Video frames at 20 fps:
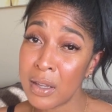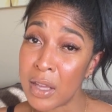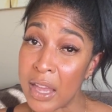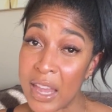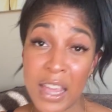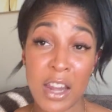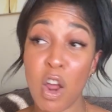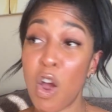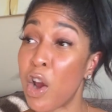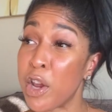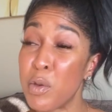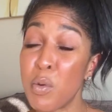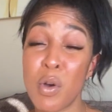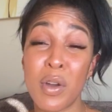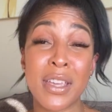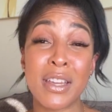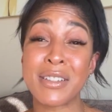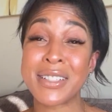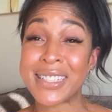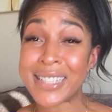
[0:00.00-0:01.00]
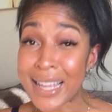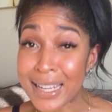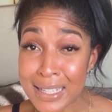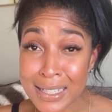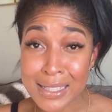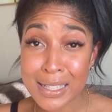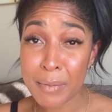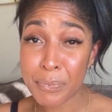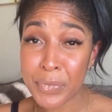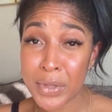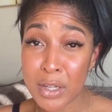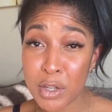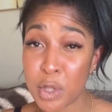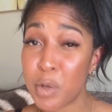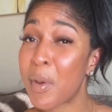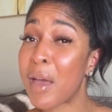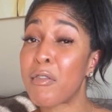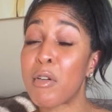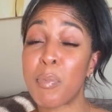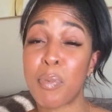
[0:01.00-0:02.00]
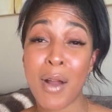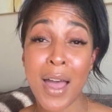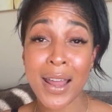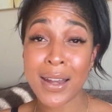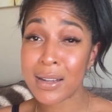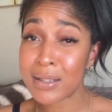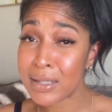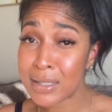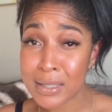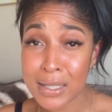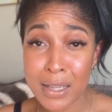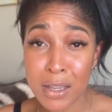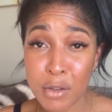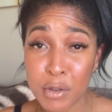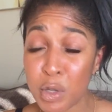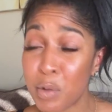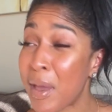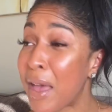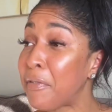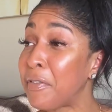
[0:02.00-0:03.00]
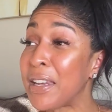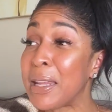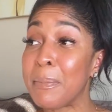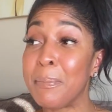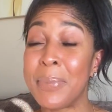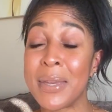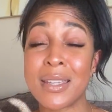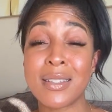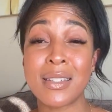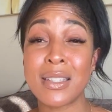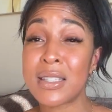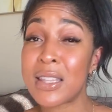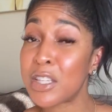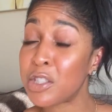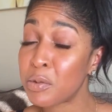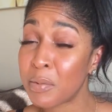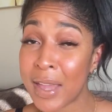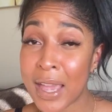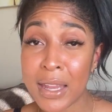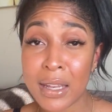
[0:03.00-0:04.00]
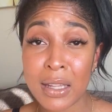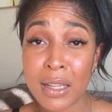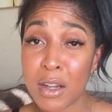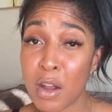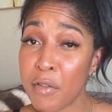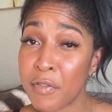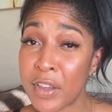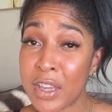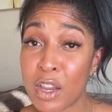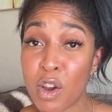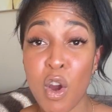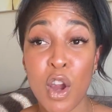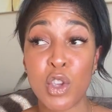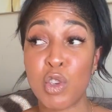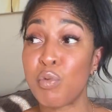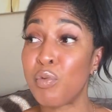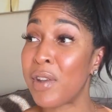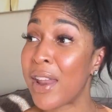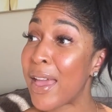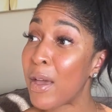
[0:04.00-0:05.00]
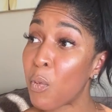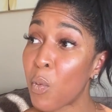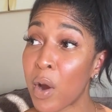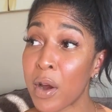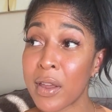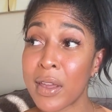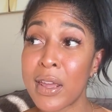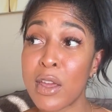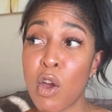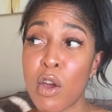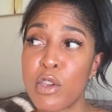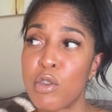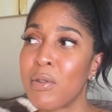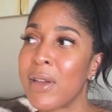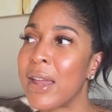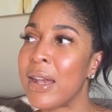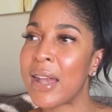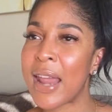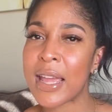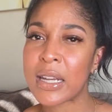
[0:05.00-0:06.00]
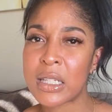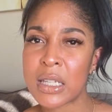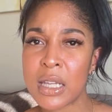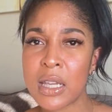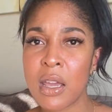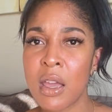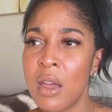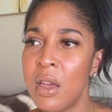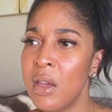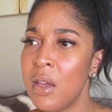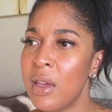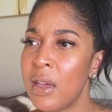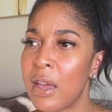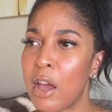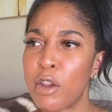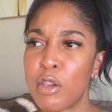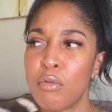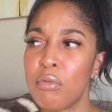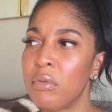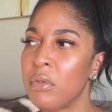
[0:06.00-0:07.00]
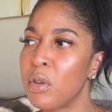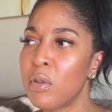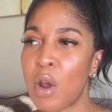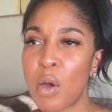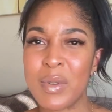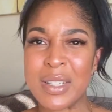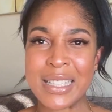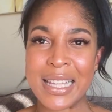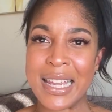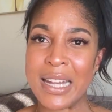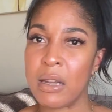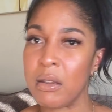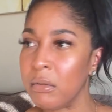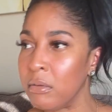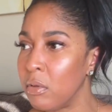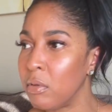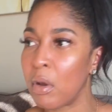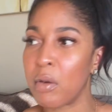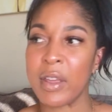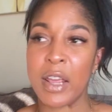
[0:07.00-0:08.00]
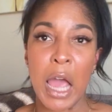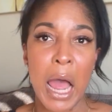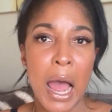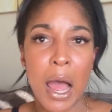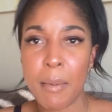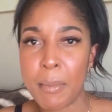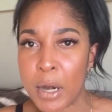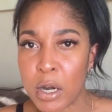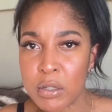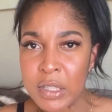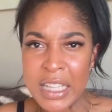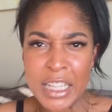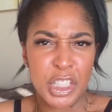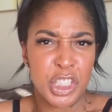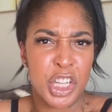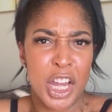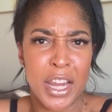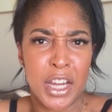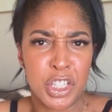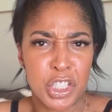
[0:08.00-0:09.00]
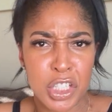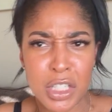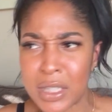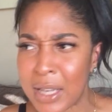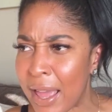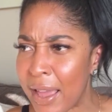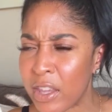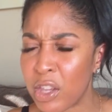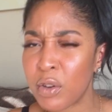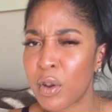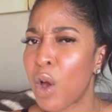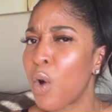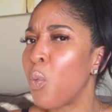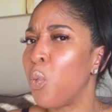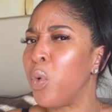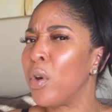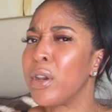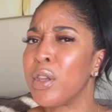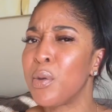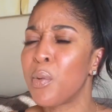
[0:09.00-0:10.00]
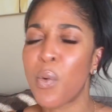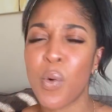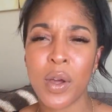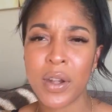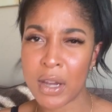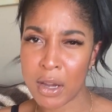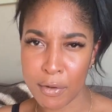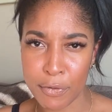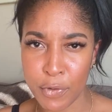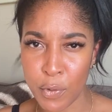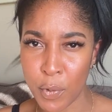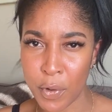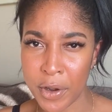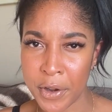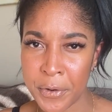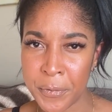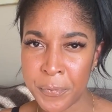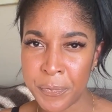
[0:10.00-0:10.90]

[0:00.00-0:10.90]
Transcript: And are you on here selling something? Do you have a product to sell? Do you have any business that you're handling over here? Are you networking? Are you connecting? Are you, you know, in, you know, commerce, exchanges? Like, you know, what are you on here for?